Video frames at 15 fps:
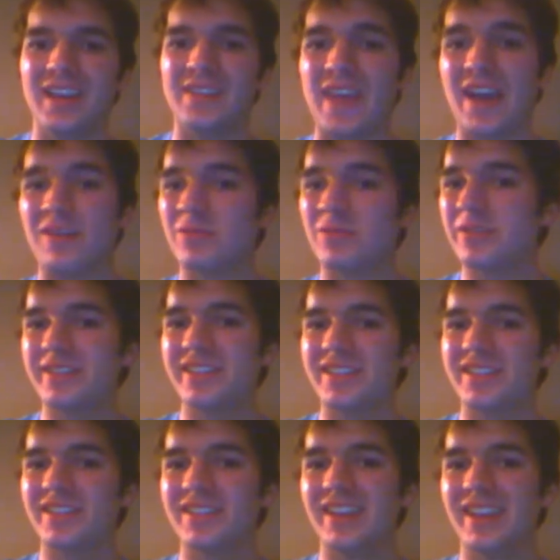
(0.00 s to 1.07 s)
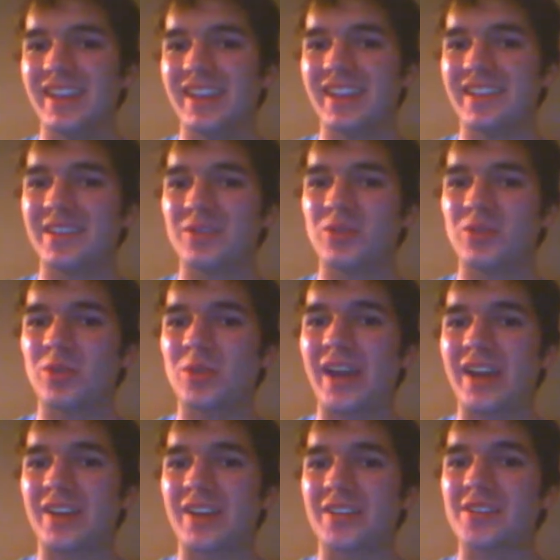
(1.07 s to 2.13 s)
if that one isn't true,
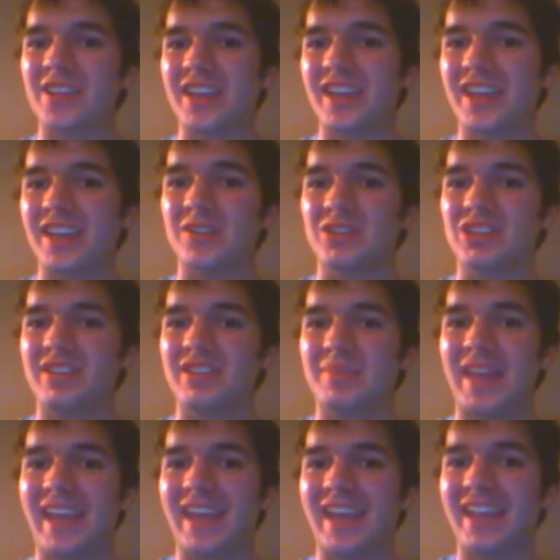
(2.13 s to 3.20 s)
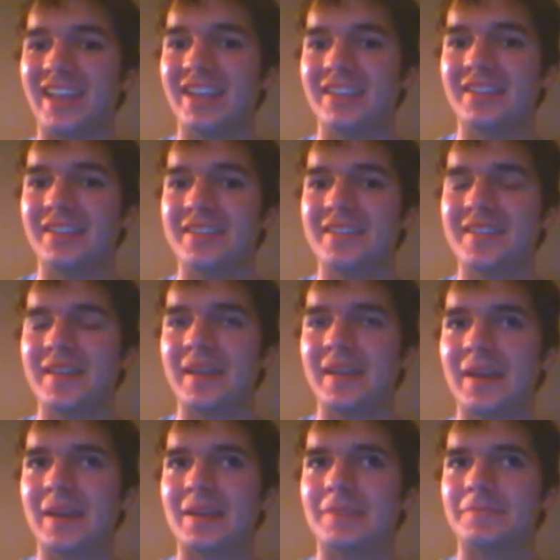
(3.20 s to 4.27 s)
I also think it could just be aliens.
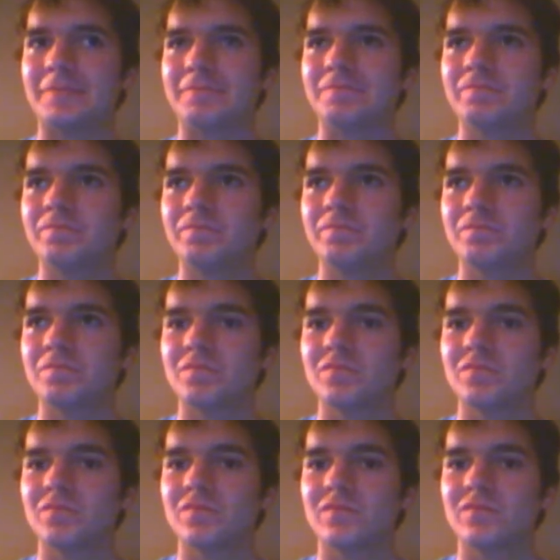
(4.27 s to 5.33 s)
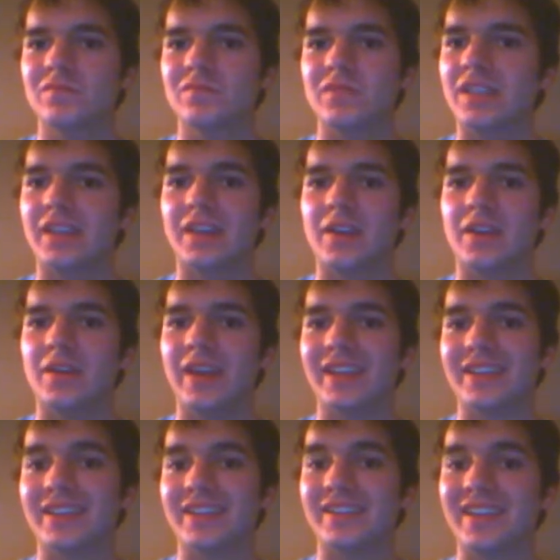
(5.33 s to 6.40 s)
Um, you know,
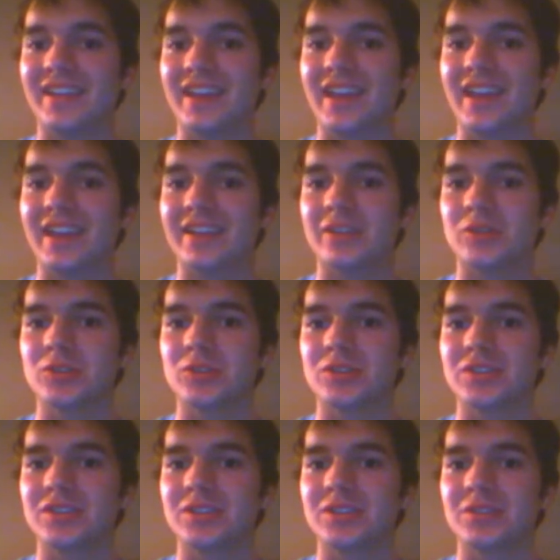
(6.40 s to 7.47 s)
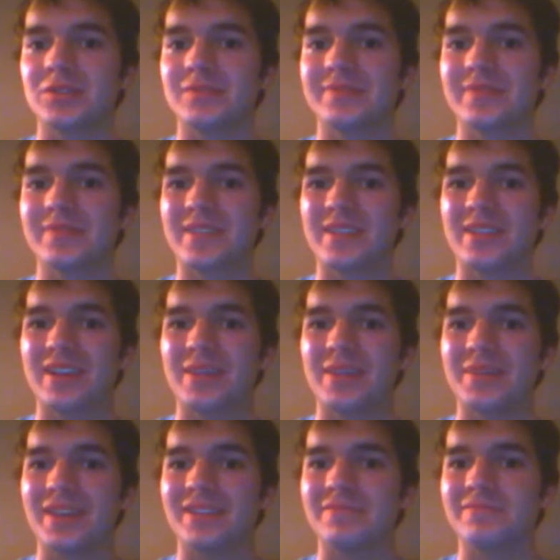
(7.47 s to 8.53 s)
aliens need hand lotion too, so they're
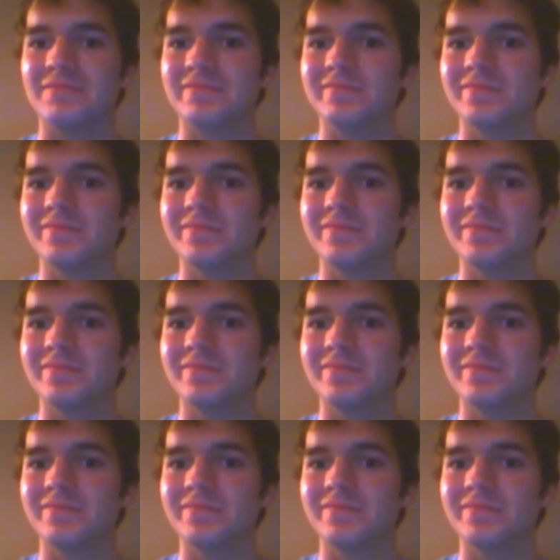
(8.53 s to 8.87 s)
coming in